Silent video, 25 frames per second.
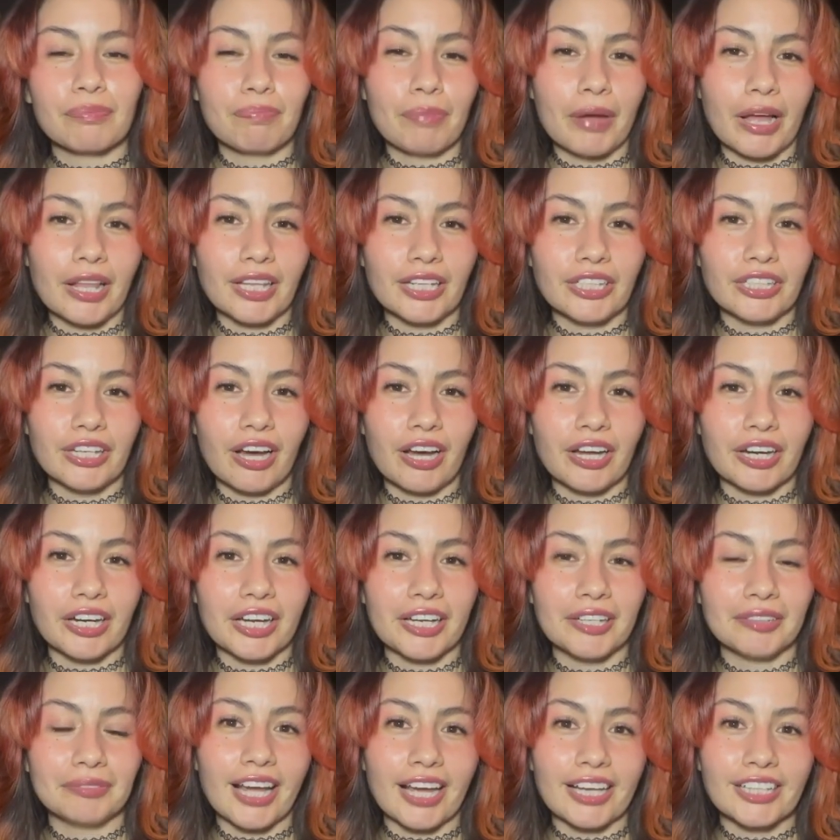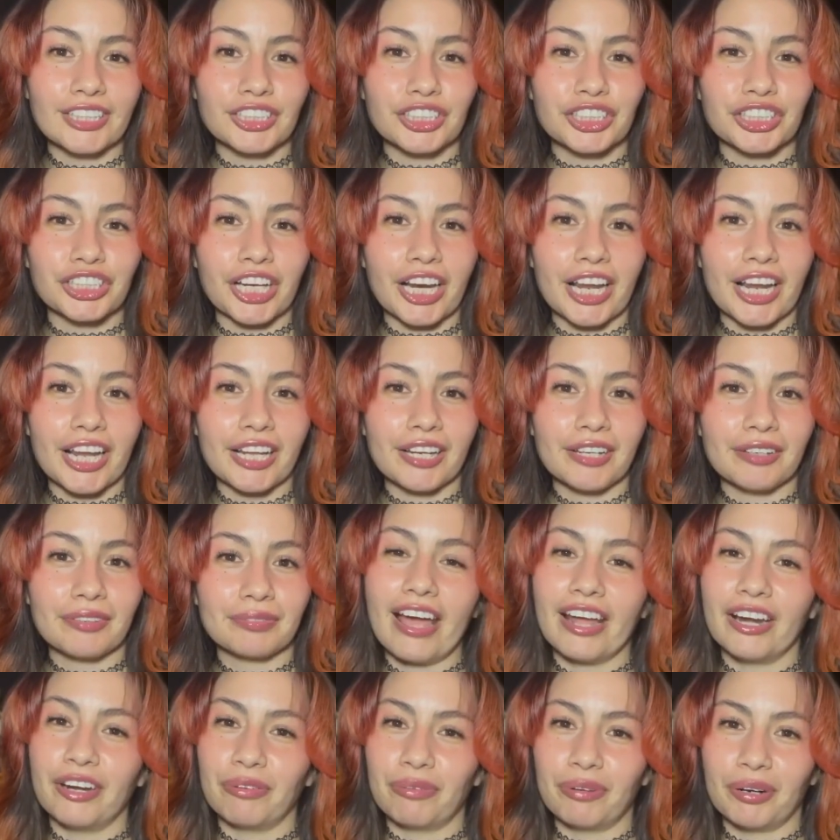belladonna, nightshade,
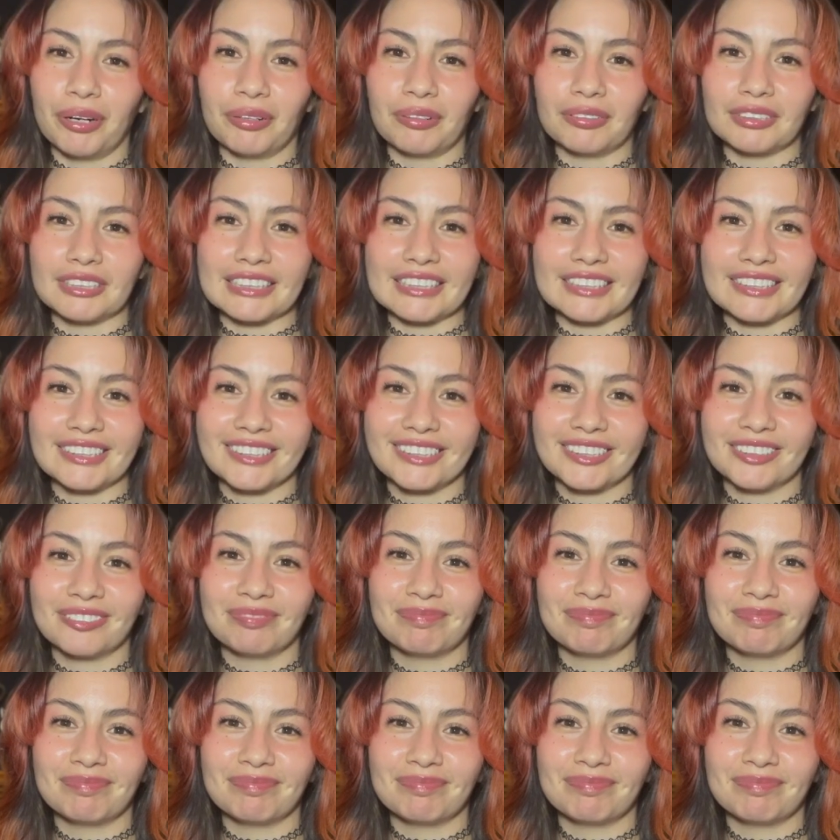and roses.